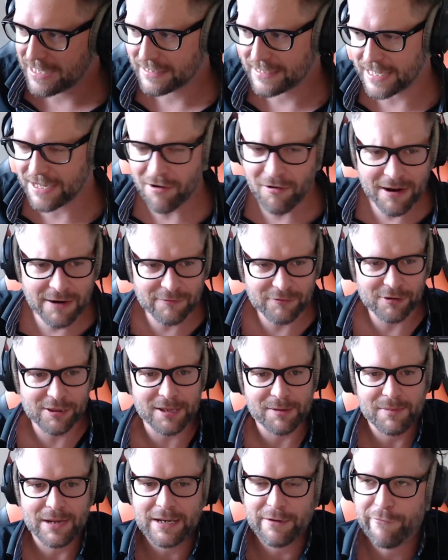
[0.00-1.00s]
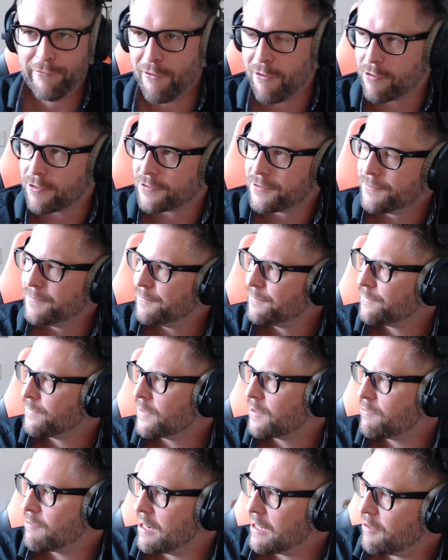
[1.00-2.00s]
they know everything by default,
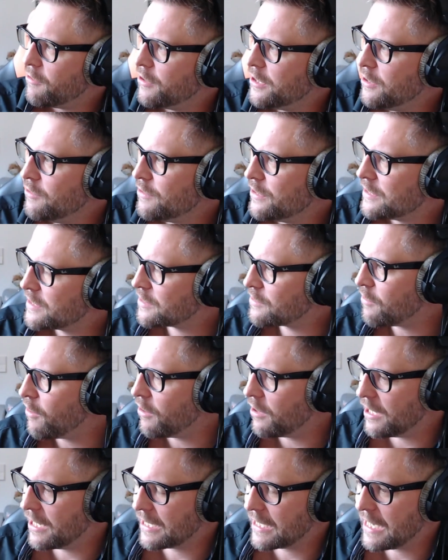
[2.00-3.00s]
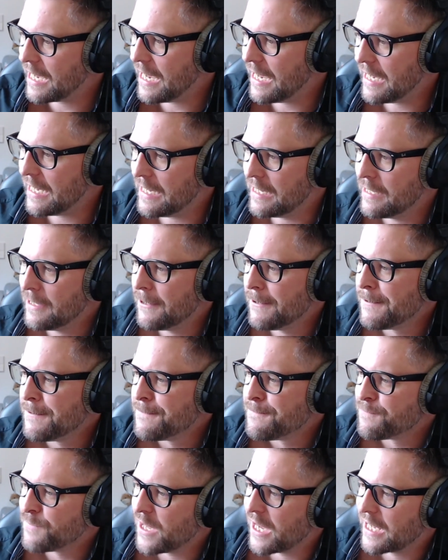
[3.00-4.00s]
right? Or you install like a
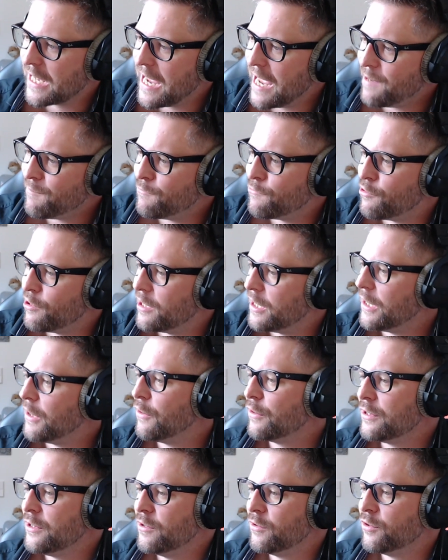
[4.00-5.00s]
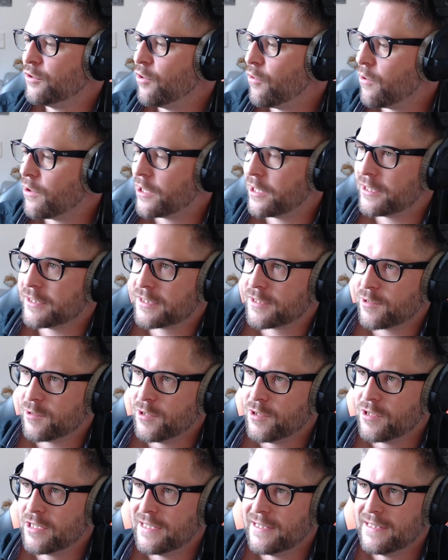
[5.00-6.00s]
camera on your door so
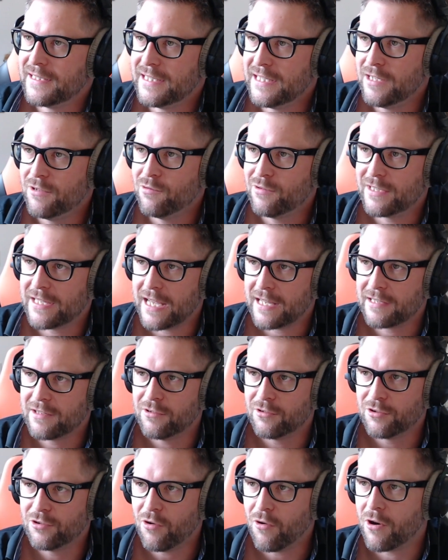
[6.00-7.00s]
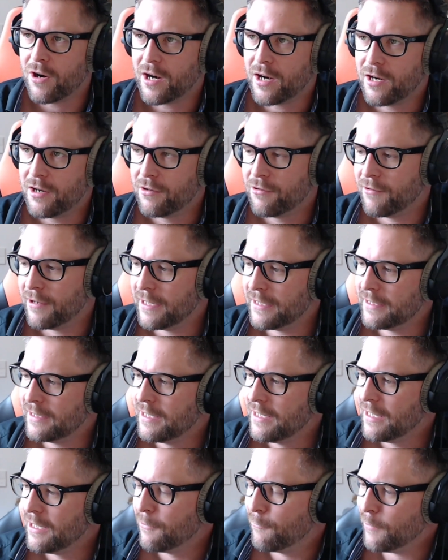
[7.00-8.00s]
you can see who's at your door, right?
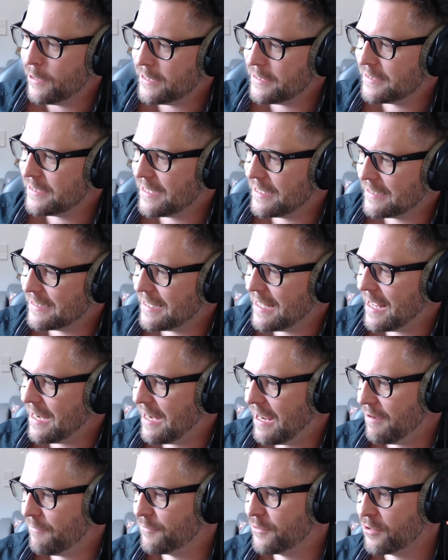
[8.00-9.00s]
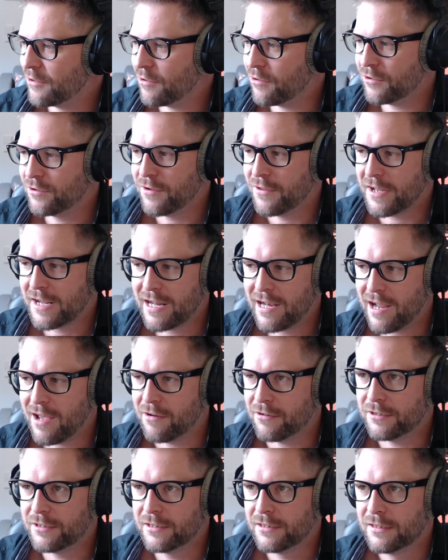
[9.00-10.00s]
Why does that have to go to the
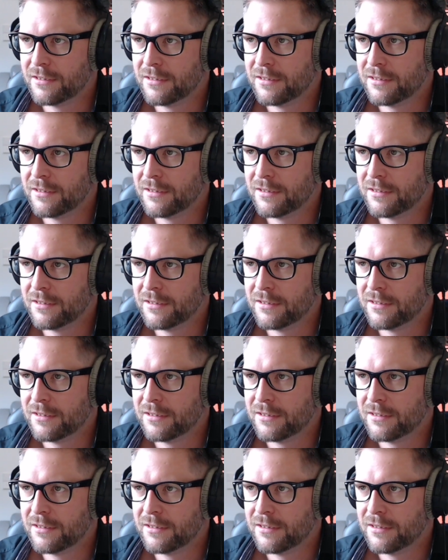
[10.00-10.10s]
cloud?